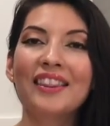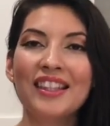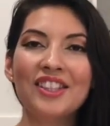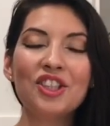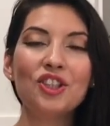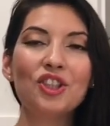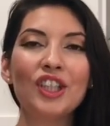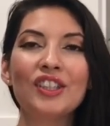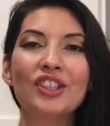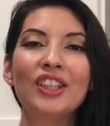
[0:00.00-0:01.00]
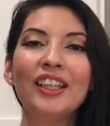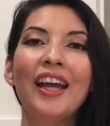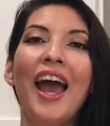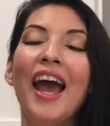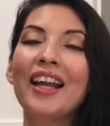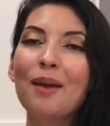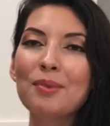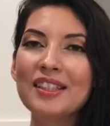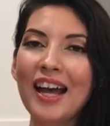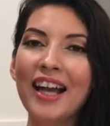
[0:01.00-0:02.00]
This is Gigi, and I'm
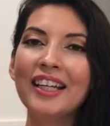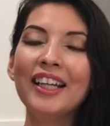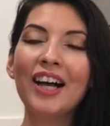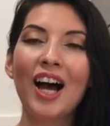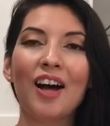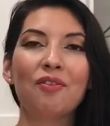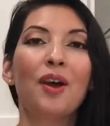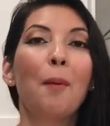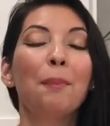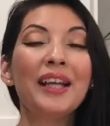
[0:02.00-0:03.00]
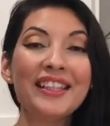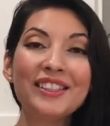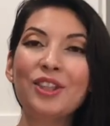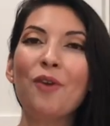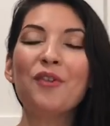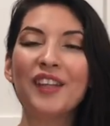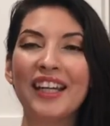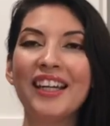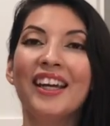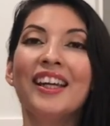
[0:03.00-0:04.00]
signing off. Please don't
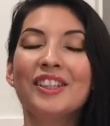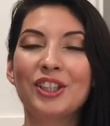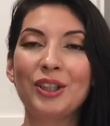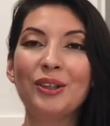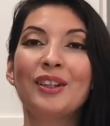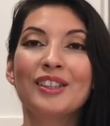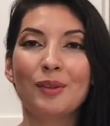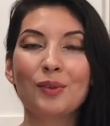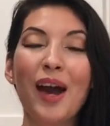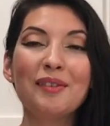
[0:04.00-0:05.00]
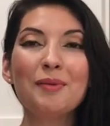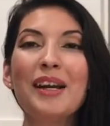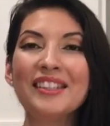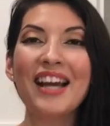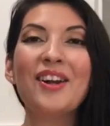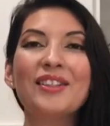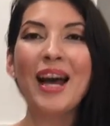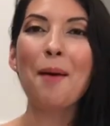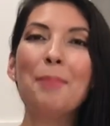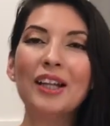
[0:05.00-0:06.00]
forget to subscribe to my channel
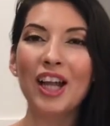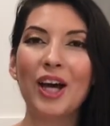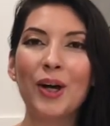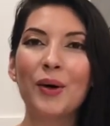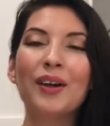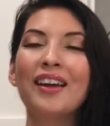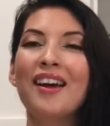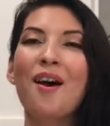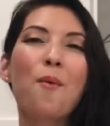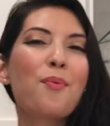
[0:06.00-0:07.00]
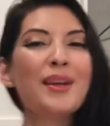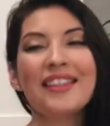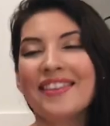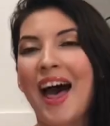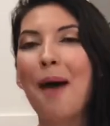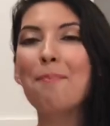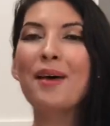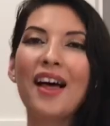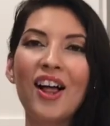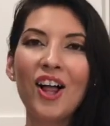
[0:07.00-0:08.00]
down below, ring that
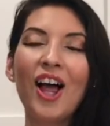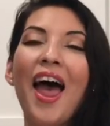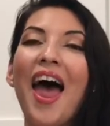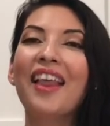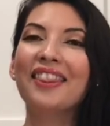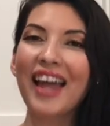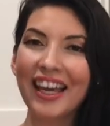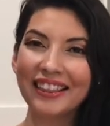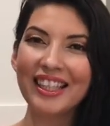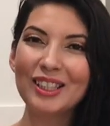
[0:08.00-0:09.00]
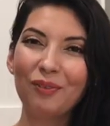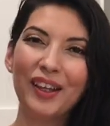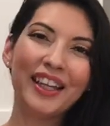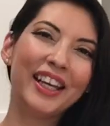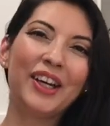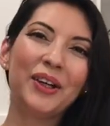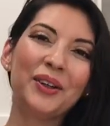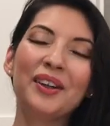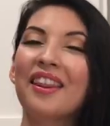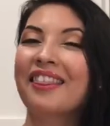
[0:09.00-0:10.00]
bell, and like this video.
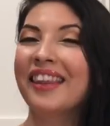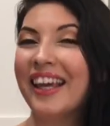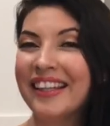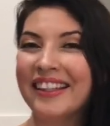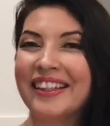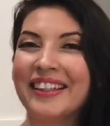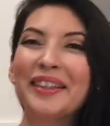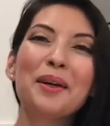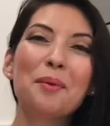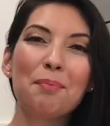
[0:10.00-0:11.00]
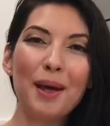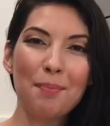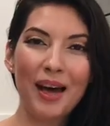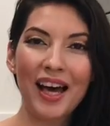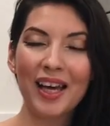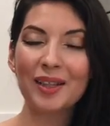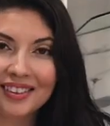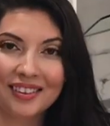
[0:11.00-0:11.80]
Thank you. Bye-bye.